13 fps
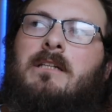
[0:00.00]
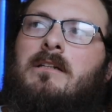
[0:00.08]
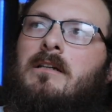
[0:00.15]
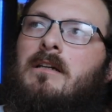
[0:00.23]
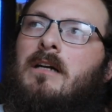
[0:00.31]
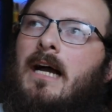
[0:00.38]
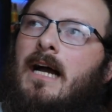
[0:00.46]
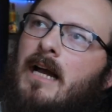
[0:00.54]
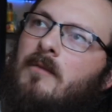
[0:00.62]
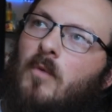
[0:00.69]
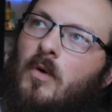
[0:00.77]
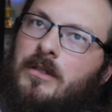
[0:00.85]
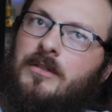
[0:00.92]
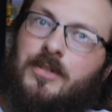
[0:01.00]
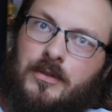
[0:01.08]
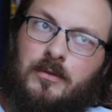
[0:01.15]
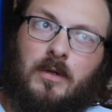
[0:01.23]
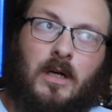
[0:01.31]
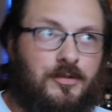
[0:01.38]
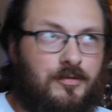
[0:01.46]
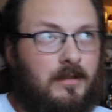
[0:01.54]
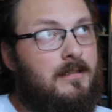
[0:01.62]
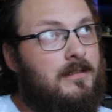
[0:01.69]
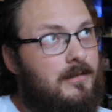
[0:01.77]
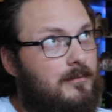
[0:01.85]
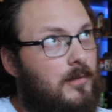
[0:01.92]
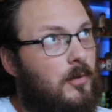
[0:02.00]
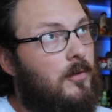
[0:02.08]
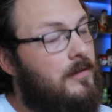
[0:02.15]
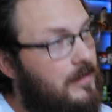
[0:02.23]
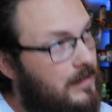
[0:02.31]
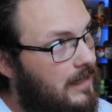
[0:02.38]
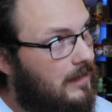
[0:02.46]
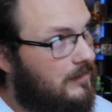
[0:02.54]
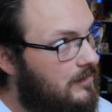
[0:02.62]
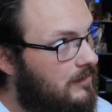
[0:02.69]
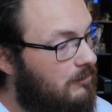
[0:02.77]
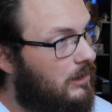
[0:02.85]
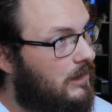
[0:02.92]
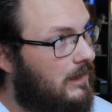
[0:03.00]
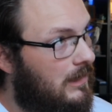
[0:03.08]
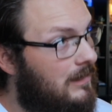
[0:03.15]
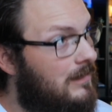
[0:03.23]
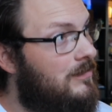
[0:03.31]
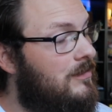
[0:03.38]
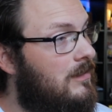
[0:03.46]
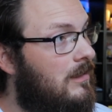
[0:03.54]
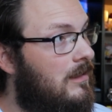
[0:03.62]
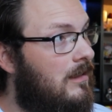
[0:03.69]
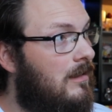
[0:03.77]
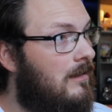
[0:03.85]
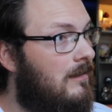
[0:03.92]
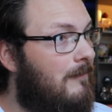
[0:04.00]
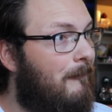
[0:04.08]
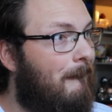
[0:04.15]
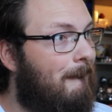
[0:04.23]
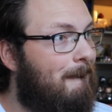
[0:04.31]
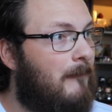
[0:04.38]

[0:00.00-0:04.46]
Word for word: I wanted to address some more things because um,